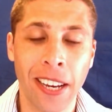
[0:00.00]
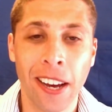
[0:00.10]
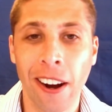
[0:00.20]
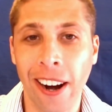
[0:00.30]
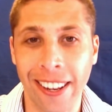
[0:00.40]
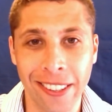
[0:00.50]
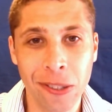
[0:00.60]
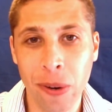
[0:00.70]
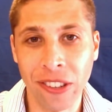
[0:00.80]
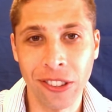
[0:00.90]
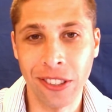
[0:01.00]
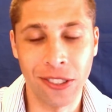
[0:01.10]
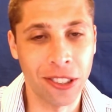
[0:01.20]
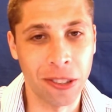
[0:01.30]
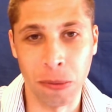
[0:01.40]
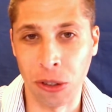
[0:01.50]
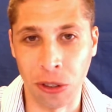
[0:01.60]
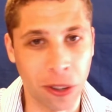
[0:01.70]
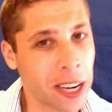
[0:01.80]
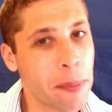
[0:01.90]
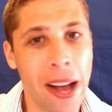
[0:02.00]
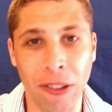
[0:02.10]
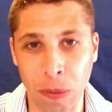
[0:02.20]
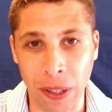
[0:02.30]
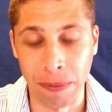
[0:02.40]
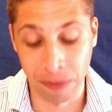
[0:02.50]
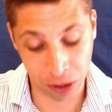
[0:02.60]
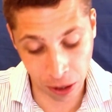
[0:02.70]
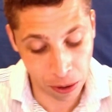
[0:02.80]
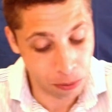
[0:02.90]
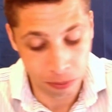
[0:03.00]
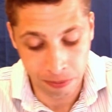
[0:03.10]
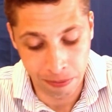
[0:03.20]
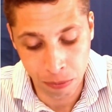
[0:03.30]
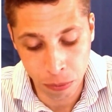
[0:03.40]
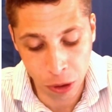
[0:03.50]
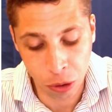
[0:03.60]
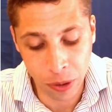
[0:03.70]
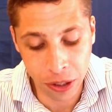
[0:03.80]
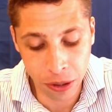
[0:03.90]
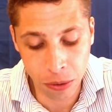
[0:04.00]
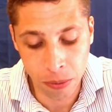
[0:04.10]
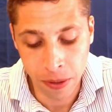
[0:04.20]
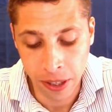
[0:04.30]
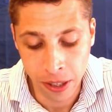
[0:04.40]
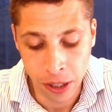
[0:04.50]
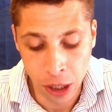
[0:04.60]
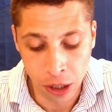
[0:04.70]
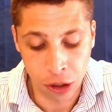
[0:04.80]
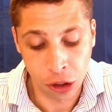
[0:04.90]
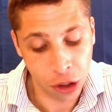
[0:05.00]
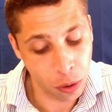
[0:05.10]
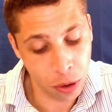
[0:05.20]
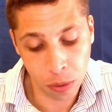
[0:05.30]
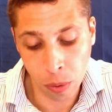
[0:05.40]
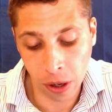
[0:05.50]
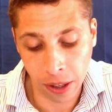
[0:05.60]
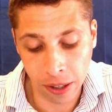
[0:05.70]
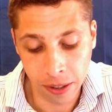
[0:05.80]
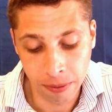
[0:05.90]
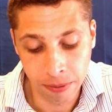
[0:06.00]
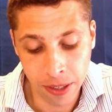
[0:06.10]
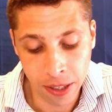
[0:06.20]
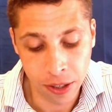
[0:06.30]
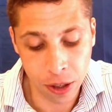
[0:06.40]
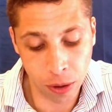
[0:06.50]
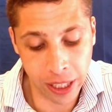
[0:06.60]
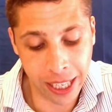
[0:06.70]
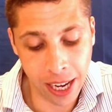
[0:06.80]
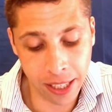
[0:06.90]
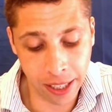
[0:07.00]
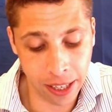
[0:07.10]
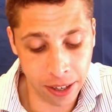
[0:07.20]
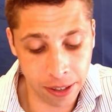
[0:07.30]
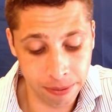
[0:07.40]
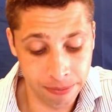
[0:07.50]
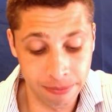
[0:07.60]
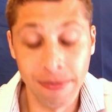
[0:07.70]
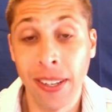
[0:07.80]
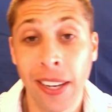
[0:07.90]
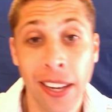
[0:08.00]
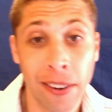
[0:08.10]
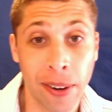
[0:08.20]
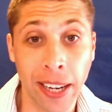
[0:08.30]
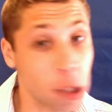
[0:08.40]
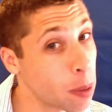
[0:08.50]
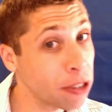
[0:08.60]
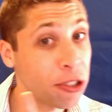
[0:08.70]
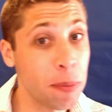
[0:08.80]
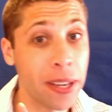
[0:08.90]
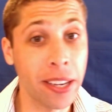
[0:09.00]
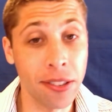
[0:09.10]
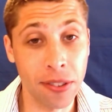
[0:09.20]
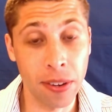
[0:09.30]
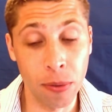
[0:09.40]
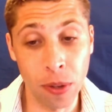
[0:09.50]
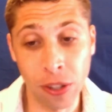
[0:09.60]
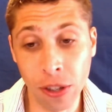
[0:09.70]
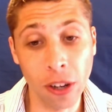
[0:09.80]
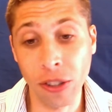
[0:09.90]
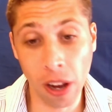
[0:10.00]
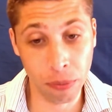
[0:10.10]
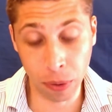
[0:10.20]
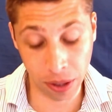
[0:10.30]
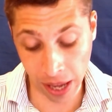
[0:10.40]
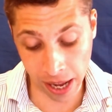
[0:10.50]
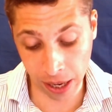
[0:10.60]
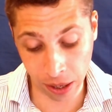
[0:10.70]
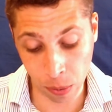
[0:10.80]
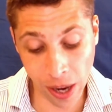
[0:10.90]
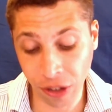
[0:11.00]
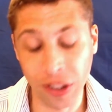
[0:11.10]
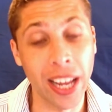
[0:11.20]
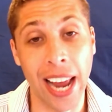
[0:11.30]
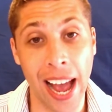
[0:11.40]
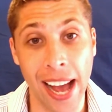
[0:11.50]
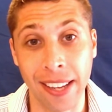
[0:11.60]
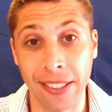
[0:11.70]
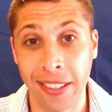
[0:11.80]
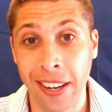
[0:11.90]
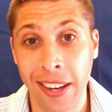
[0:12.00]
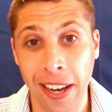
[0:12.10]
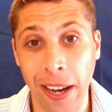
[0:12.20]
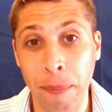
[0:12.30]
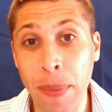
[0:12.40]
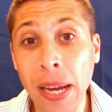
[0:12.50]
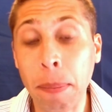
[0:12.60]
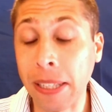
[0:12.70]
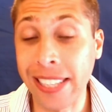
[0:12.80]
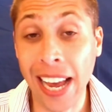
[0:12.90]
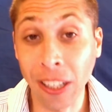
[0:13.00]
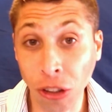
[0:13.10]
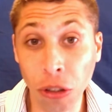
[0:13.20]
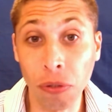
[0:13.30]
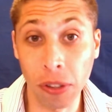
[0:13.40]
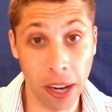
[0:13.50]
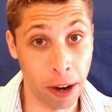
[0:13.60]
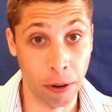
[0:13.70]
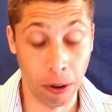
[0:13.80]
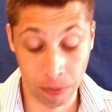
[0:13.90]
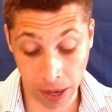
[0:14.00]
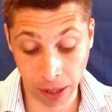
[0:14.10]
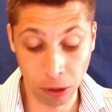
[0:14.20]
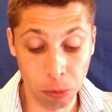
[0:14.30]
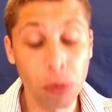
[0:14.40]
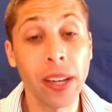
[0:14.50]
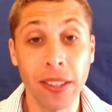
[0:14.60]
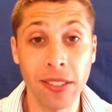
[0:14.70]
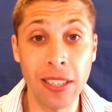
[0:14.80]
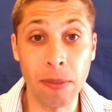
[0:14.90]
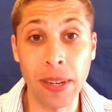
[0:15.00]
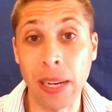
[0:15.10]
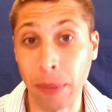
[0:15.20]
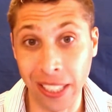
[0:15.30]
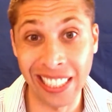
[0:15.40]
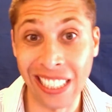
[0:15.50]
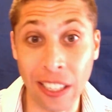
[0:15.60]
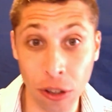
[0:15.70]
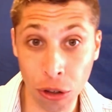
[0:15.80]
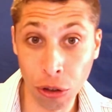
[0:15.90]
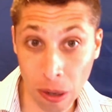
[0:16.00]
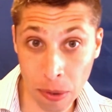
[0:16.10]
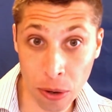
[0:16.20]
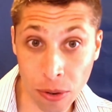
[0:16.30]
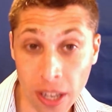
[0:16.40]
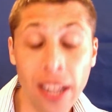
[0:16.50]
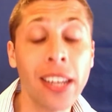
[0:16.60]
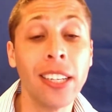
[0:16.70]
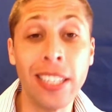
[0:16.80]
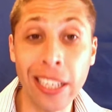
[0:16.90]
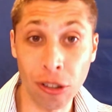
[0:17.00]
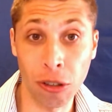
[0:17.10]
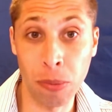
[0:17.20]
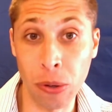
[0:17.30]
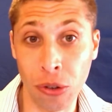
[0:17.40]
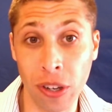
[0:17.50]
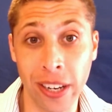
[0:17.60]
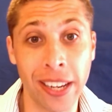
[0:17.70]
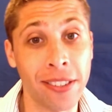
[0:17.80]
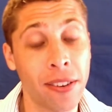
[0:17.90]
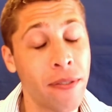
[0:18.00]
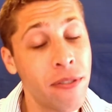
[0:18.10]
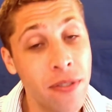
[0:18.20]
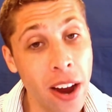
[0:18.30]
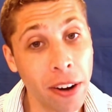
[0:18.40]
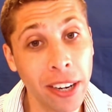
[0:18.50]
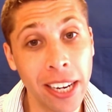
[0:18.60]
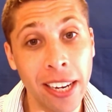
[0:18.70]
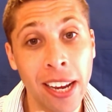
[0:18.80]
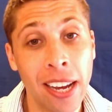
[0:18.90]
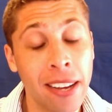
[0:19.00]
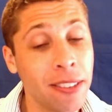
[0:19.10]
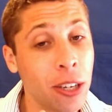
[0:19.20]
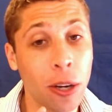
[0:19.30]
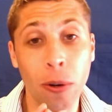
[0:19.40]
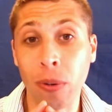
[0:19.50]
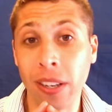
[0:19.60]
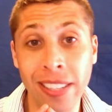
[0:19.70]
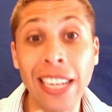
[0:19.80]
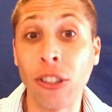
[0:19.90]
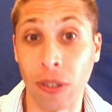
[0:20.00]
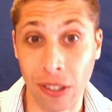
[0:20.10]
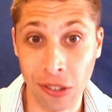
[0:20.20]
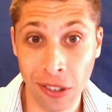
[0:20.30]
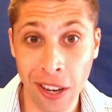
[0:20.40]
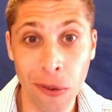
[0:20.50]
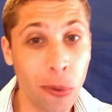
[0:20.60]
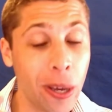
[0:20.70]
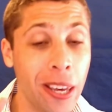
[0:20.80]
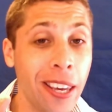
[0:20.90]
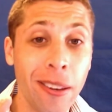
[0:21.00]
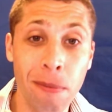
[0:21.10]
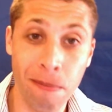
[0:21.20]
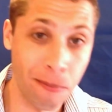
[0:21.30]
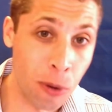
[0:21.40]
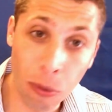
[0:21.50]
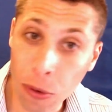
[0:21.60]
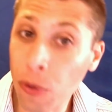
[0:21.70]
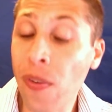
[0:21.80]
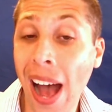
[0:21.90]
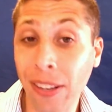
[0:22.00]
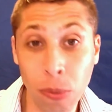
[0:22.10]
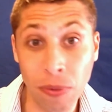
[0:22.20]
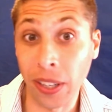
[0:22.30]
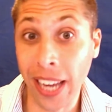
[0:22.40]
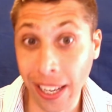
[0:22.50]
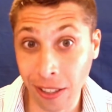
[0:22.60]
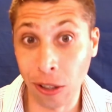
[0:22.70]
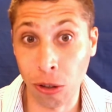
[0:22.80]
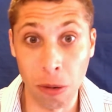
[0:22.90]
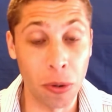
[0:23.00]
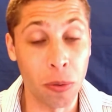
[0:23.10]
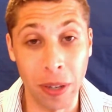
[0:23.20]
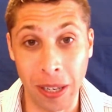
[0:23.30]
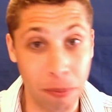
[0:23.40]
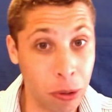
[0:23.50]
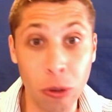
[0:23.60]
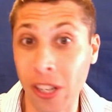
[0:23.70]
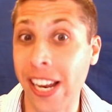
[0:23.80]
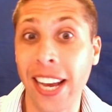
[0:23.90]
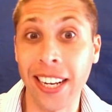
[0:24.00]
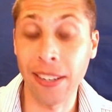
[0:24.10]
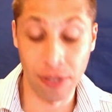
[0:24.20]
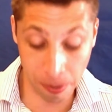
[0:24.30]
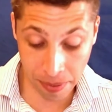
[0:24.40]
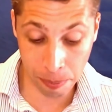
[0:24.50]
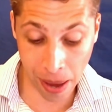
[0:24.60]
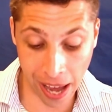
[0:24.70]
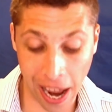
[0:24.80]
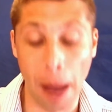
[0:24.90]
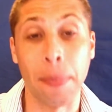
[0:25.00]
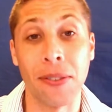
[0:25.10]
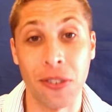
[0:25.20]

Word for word: All right, this question is just some straight up algebra. So what should we do? Show your work. Don't get cocky here, right? Especially because it starts off with an equation that has a big potential for error, right? Those parentheses mean I'm gonna need to distribute. Distribution is very, you know, dangerous. We move too fast, we forget to distribute, we lose a negative, something bad happens.